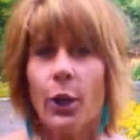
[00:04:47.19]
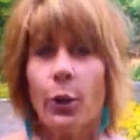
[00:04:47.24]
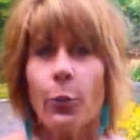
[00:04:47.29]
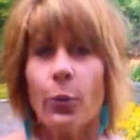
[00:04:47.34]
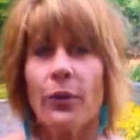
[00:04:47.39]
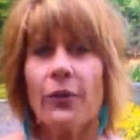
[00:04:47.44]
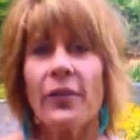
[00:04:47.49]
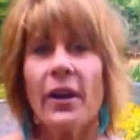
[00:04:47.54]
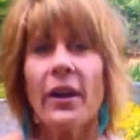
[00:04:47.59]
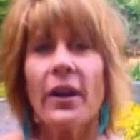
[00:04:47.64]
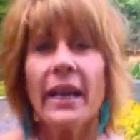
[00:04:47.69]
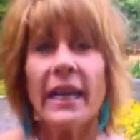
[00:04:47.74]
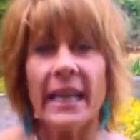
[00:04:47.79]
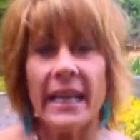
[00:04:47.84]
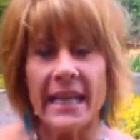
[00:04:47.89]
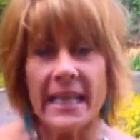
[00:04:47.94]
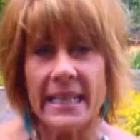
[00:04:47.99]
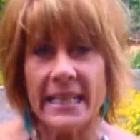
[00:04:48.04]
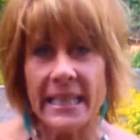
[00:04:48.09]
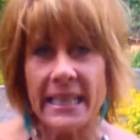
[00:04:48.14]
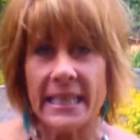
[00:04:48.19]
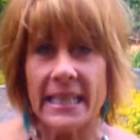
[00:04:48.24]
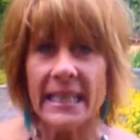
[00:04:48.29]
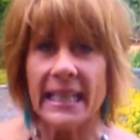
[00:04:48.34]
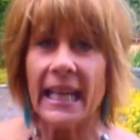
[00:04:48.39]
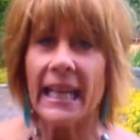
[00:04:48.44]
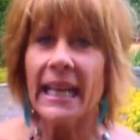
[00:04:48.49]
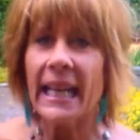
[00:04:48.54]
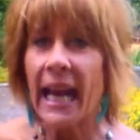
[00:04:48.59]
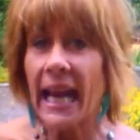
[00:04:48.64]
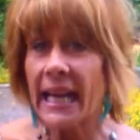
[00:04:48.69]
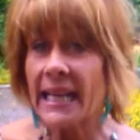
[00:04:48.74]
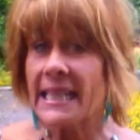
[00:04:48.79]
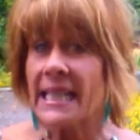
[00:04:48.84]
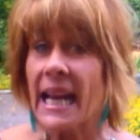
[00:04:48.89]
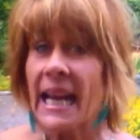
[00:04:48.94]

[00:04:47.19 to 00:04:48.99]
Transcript: We're very easy to connect